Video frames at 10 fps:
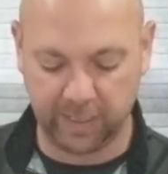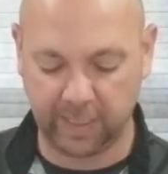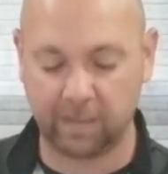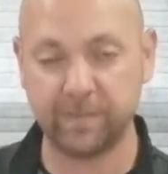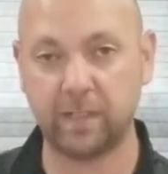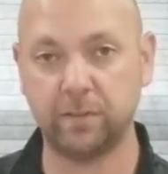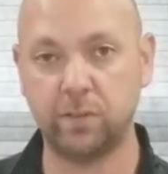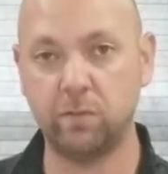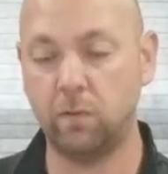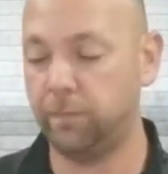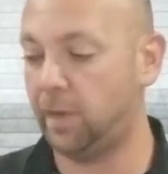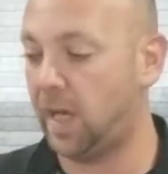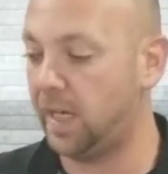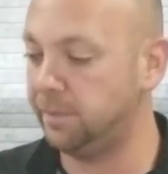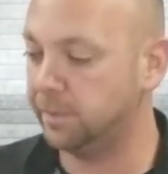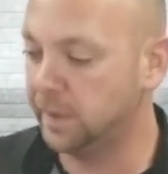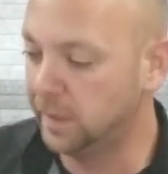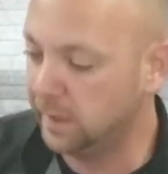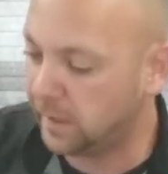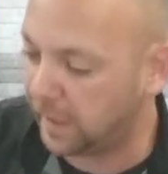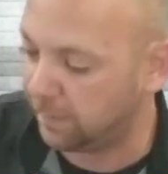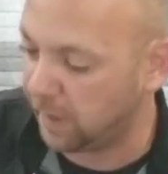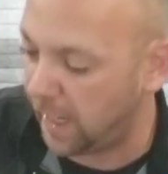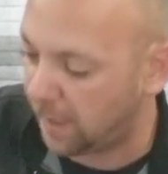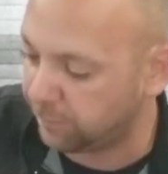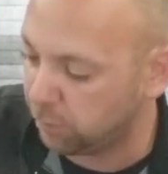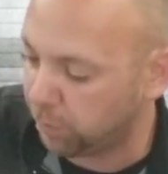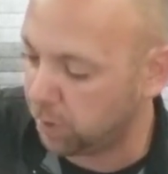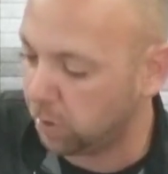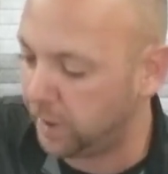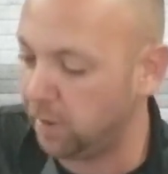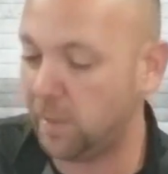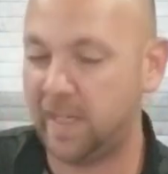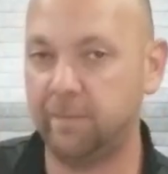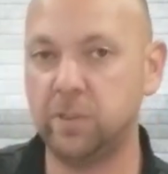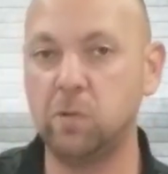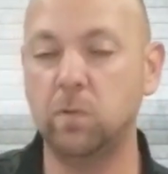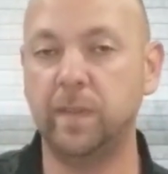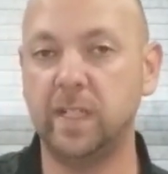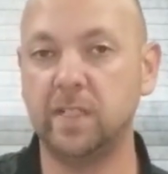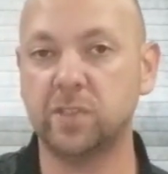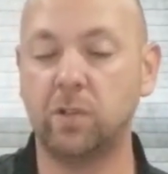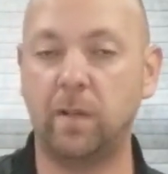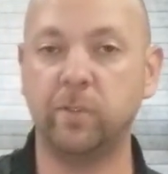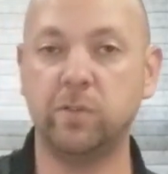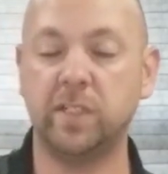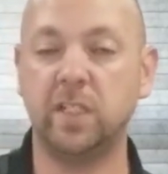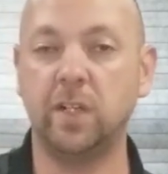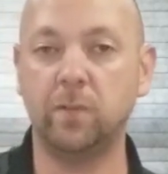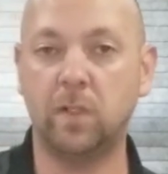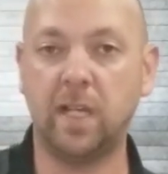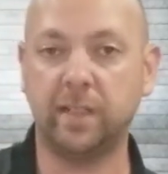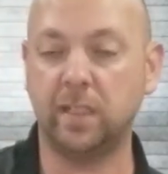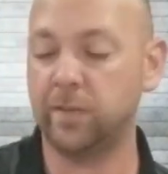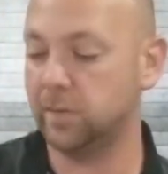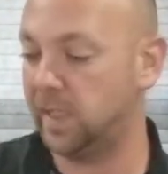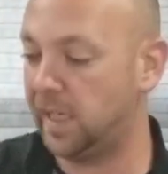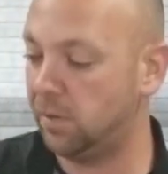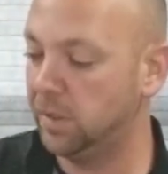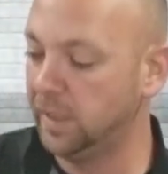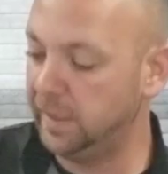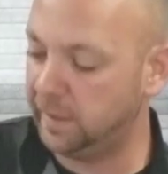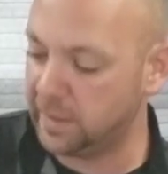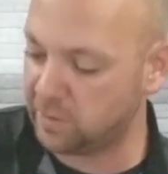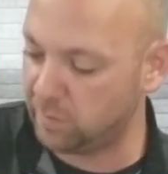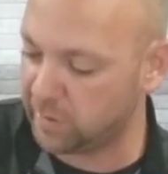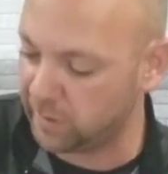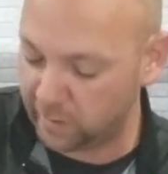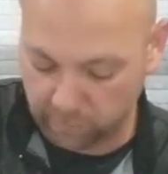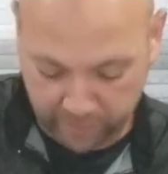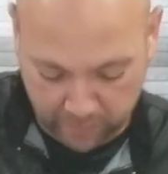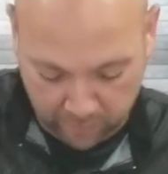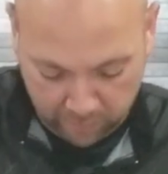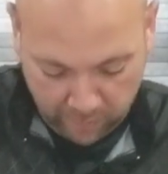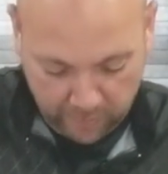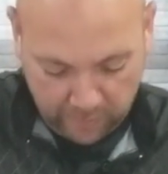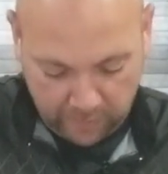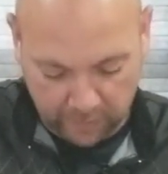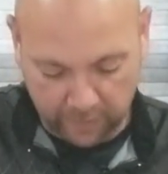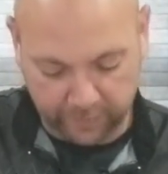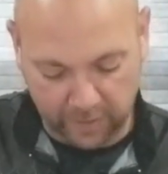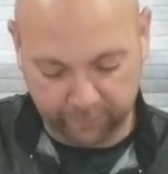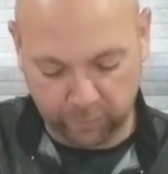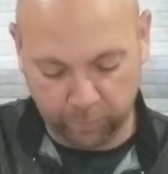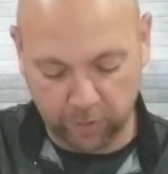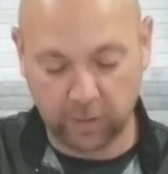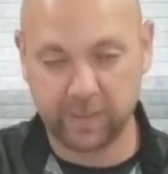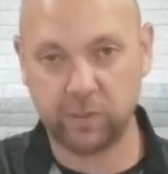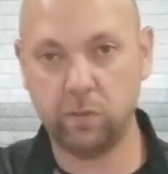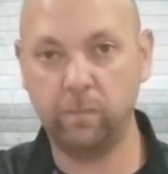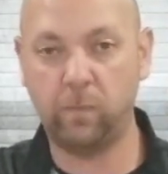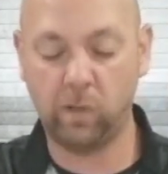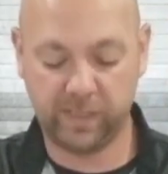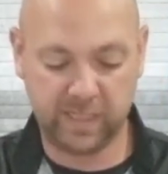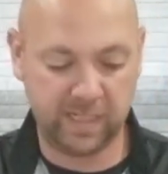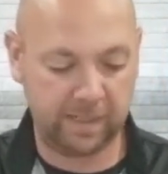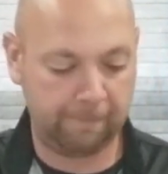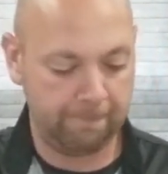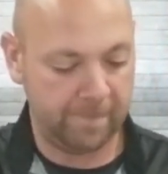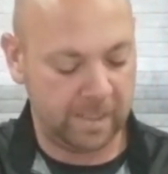That comes out to 205. I have an AfterBurner here, and I have 2 of these. So I'm using the other one on the other layout, and this one is going to go here. The AfterBurner is 214.